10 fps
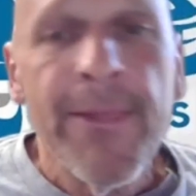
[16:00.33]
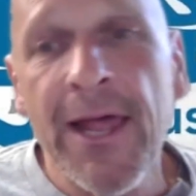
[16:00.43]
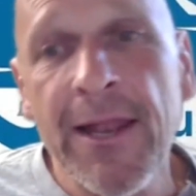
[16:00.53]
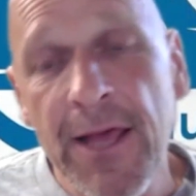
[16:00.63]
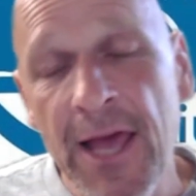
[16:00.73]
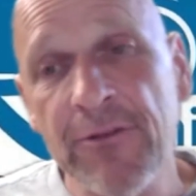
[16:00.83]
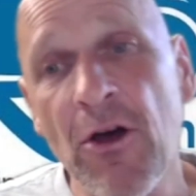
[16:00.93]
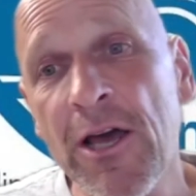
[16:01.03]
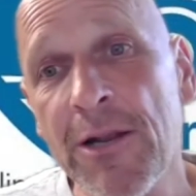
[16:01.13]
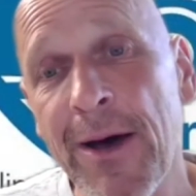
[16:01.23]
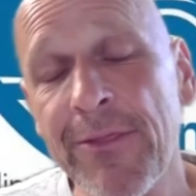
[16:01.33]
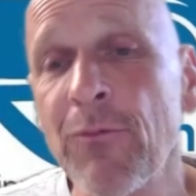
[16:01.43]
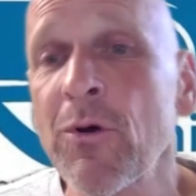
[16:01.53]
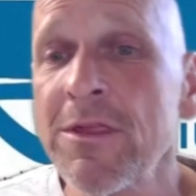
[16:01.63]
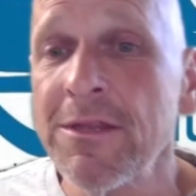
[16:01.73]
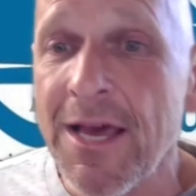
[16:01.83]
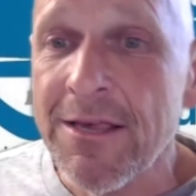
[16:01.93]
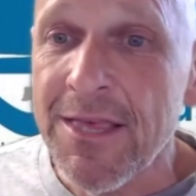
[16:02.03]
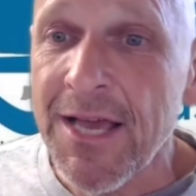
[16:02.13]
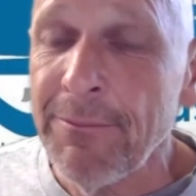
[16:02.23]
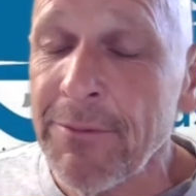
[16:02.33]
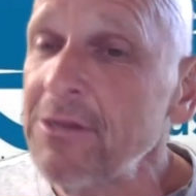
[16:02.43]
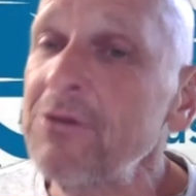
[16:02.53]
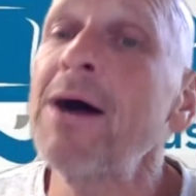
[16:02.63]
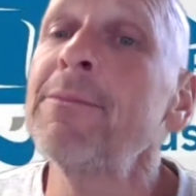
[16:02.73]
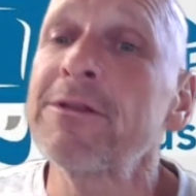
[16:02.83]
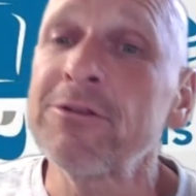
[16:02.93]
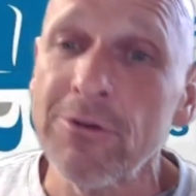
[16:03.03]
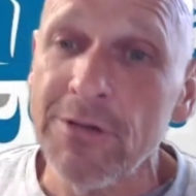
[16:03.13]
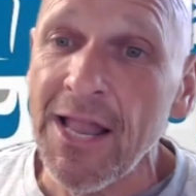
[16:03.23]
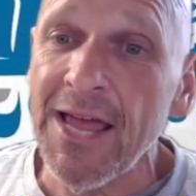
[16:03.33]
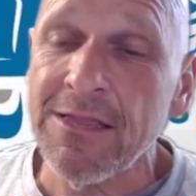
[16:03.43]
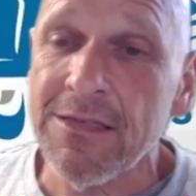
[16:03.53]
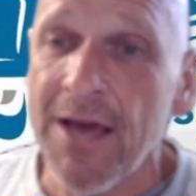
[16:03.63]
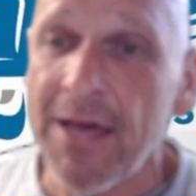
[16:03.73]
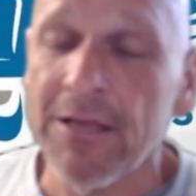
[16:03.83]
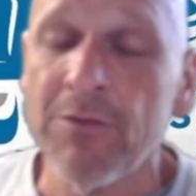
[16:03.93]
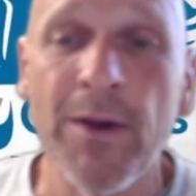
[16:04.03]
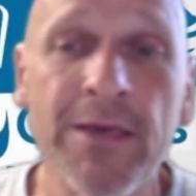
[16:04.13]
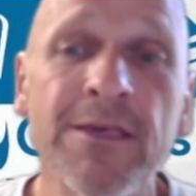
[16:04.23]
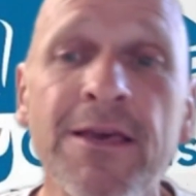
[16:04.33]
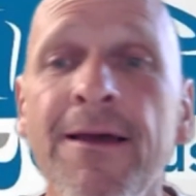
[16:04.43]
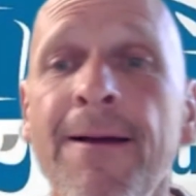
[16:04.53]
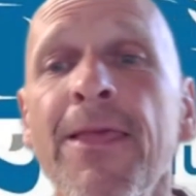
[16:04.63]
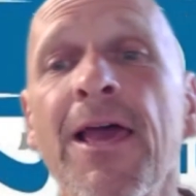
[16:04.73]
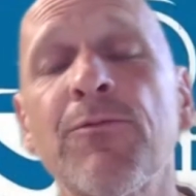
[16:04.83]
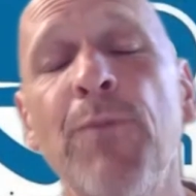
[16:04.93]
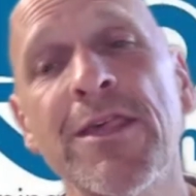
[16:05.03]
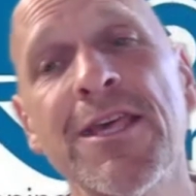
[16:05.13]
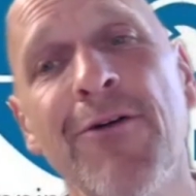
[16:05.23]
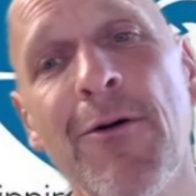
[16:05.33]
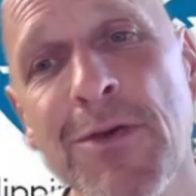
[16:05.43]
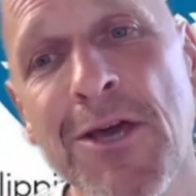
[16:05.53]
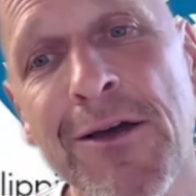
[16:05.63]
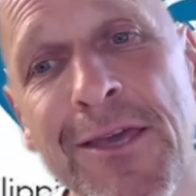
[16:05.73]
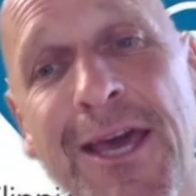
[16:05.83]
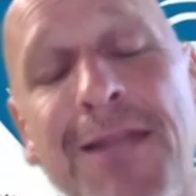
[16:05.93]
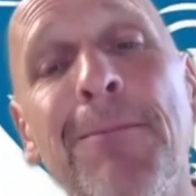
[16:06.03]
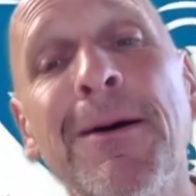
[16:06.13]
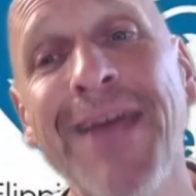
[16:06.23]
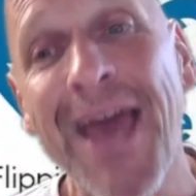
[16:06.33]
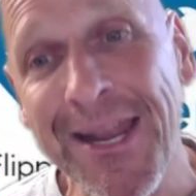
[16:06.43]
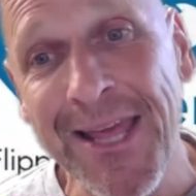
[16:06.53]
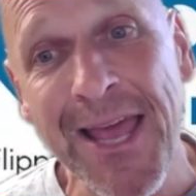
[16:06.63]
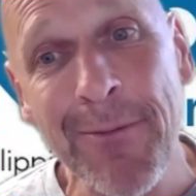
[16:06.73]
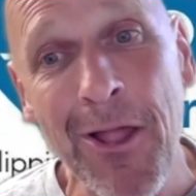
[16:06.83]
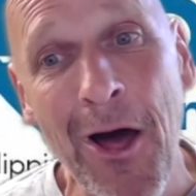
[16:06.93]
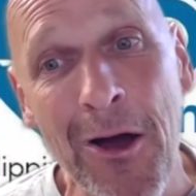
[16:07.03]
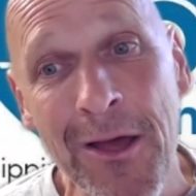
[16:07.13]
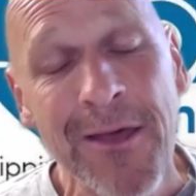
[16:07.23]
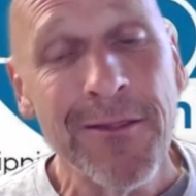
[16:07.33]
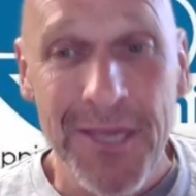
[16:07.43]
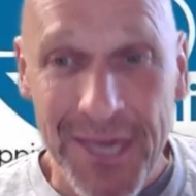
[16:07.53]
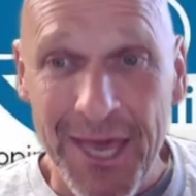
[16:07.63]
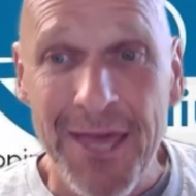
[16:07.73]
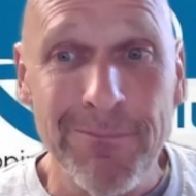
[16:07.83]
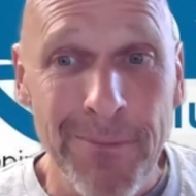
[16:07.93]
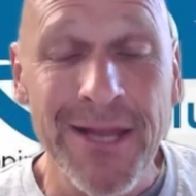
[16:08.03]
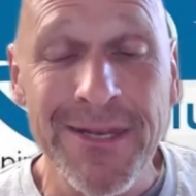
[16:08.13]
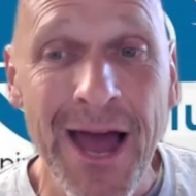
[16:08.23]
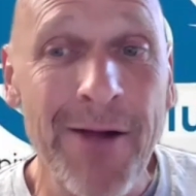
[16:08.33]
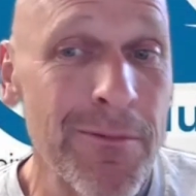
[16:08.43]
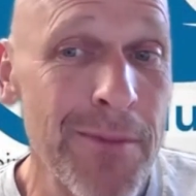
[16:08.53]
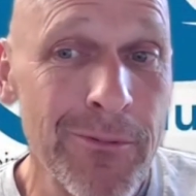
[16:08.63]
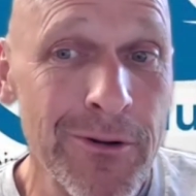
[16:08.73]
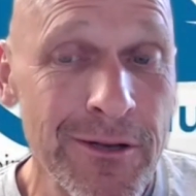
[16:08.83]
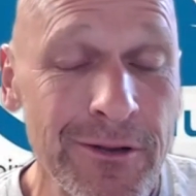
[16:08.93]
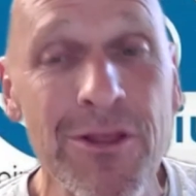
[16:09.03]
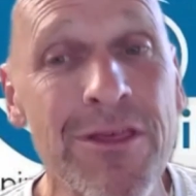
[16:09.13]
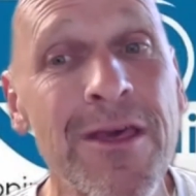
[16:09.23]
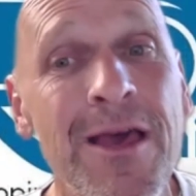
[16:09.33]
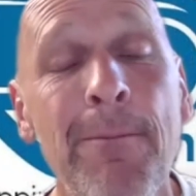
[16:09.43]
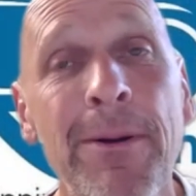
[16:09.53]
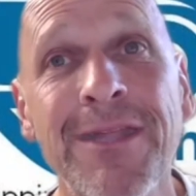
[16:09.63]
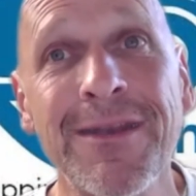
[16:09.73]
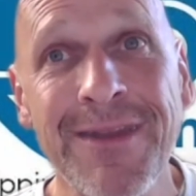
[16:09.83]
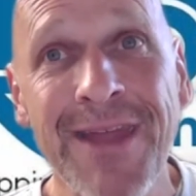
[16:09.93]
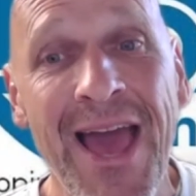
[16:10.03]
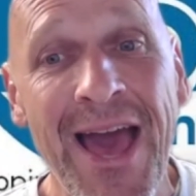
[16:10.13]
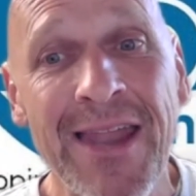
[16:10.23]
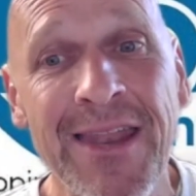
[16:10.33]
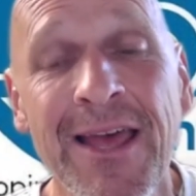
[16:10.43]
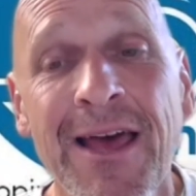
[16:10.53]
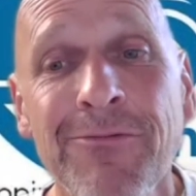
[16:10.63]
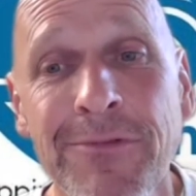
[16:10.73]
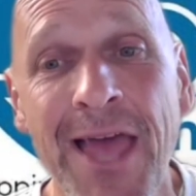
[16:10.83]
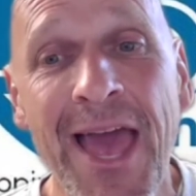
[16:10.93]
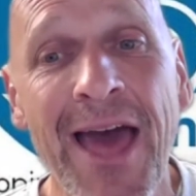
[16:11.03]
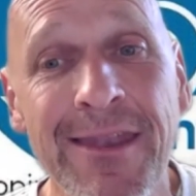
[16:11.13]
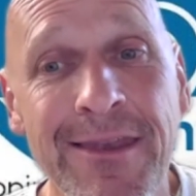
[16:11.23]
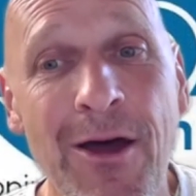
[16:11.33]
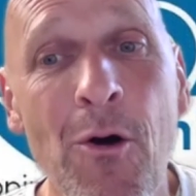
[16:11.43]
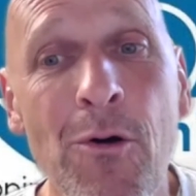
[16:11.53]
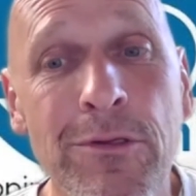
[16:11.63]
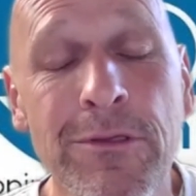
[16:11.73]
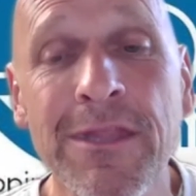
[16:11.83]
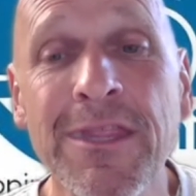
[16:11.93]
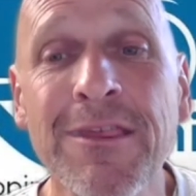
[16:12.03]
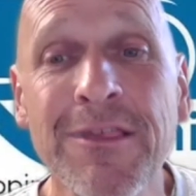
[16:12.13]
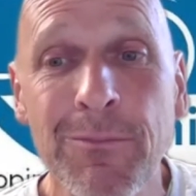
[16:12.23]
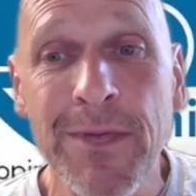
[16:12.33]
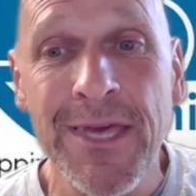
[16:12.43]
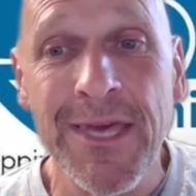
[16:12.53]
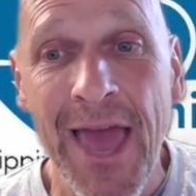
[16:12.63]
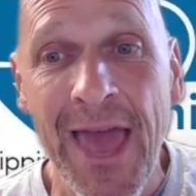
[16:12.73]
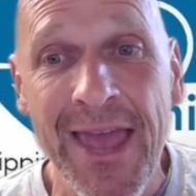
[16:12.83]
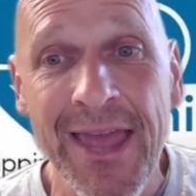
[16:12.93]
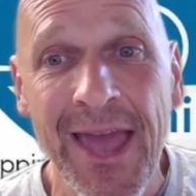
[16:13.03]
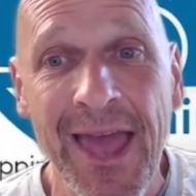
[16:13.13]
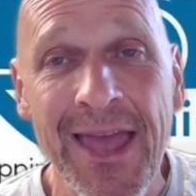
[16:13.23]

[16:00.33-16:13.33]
And talking about that, what's the next thing I'm going to do? I'm going to turn the lights on, especially if I'm a young kid and my dad came along. The kid might not remember to do this, but the dad knows that this could be a